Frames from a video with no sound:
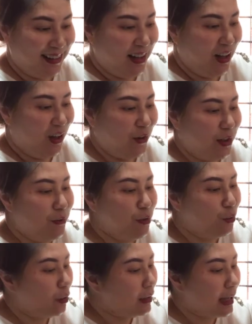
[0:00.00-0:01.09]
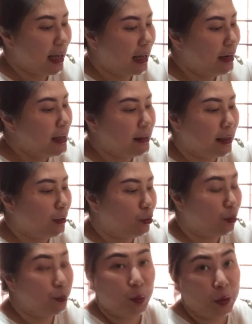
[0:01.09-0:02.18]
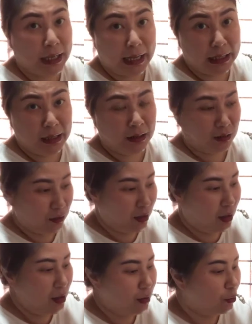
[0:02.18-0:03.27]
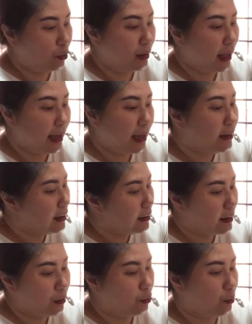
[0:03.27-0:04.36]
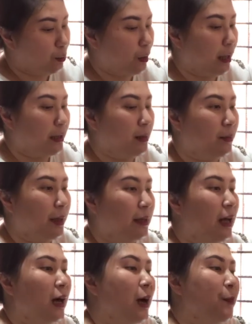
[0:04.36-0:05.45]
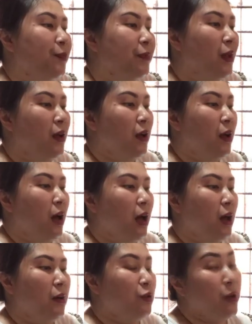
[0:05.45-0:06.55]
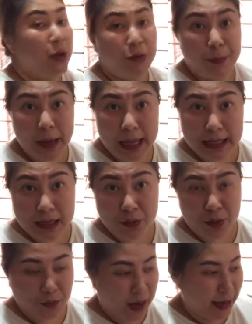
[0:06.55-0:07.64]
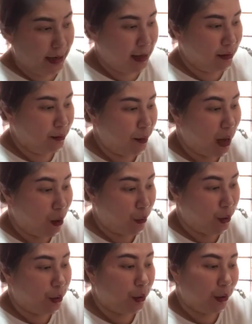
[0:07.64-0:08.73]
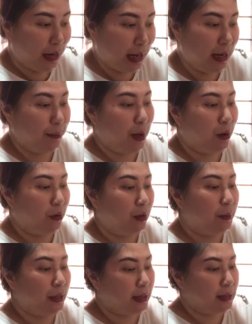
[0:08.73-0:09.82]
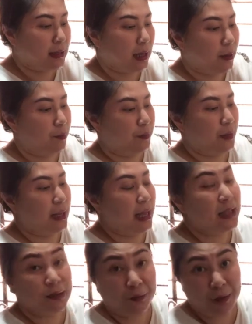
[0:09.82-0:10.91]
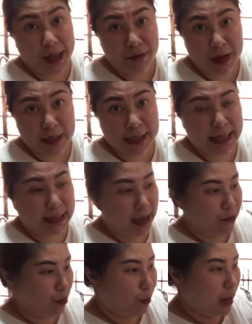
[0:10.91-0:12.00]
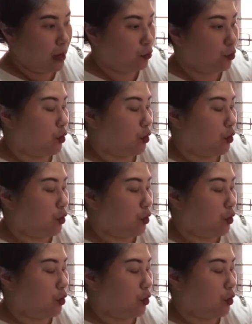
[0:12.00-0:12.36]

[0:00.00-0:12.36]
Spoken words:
Oh, if you don't like onion, then don't put onion, okay? Don't like onion, then don't put onion. But you can replace it with onion powder or garlic powder because it adds flavors and aroma to your